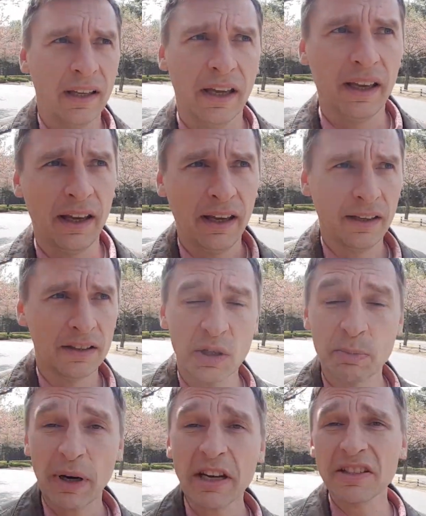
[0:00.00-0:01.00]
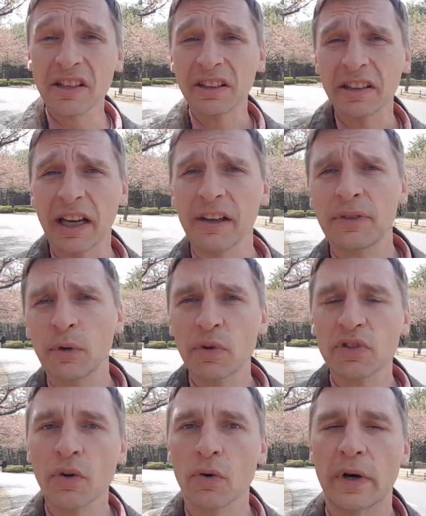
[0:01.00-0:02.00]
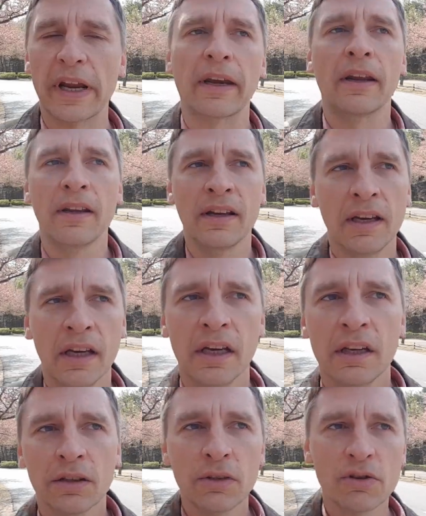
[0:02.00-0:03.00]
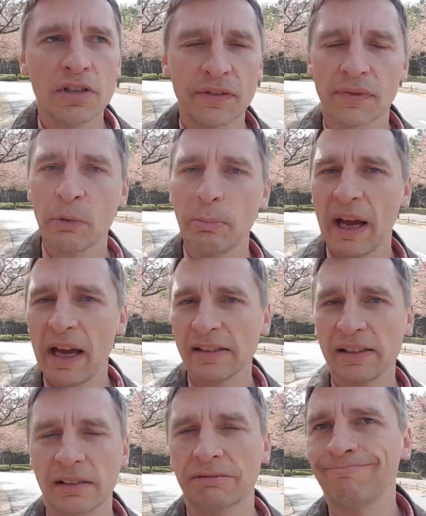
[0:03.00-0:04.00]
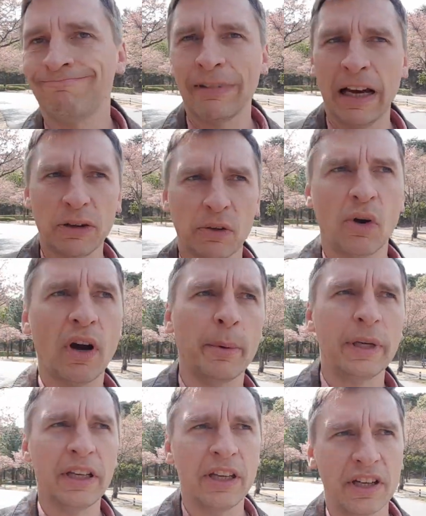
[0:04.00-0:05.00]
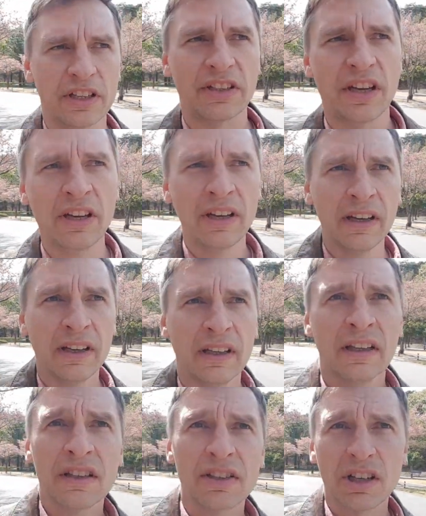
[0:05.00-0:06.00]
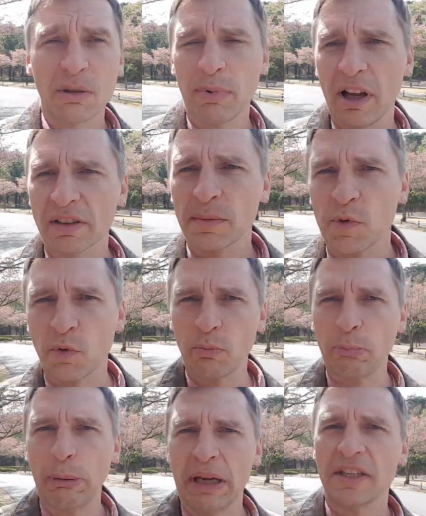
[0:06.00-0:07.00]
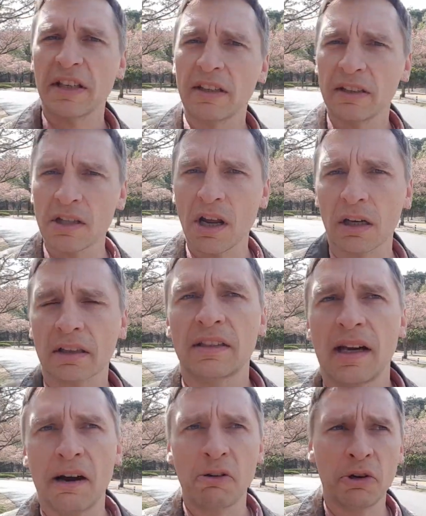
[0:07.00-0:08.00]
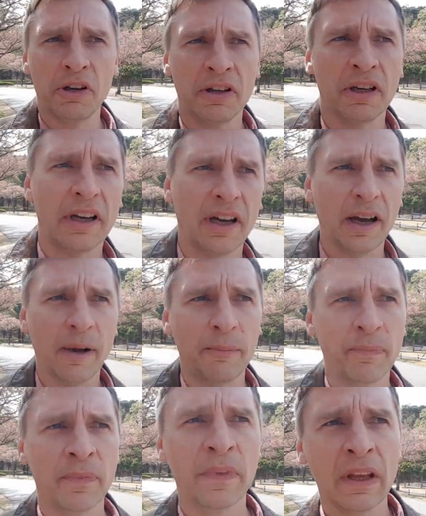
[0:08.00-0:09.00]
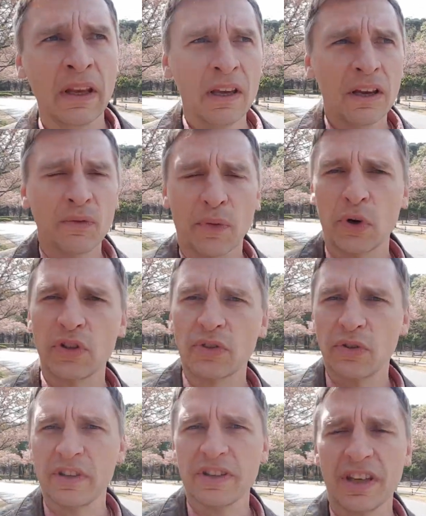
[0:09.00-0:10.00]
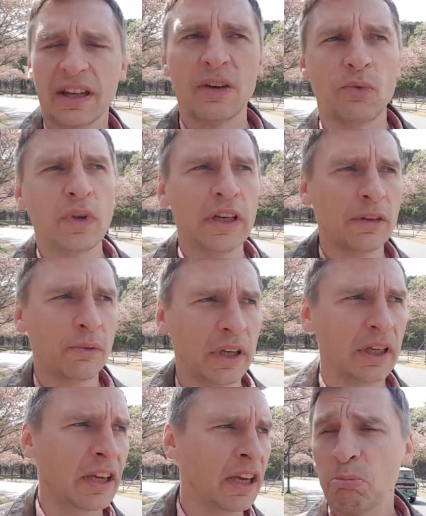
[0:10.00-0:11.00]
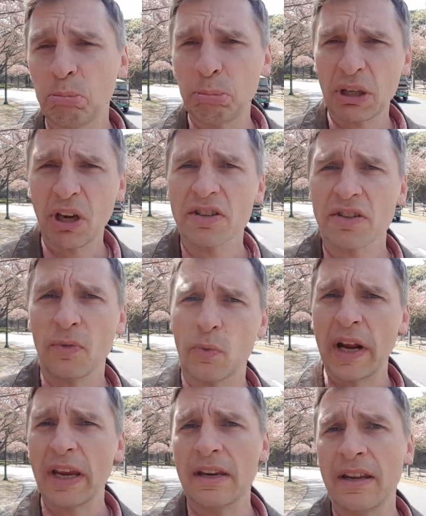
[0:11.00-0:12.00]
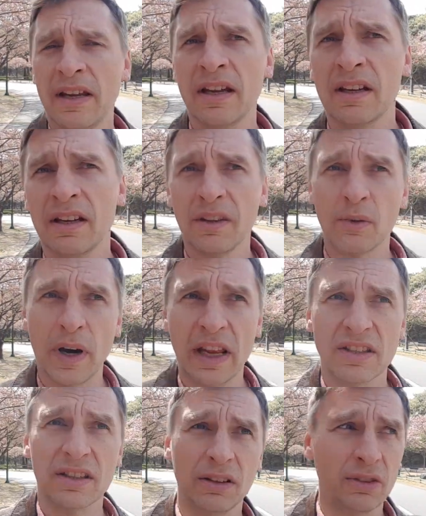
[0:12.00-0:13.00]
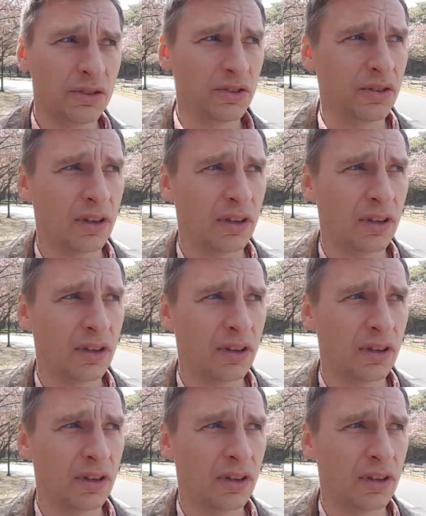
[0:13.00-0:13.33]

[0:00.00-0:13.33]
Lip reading: And surprisingly enough, there was no rain. Usually for the past, I don't know how many years, cherry blossoms were basically knocked down first or the second week because of the rain. The rains that used to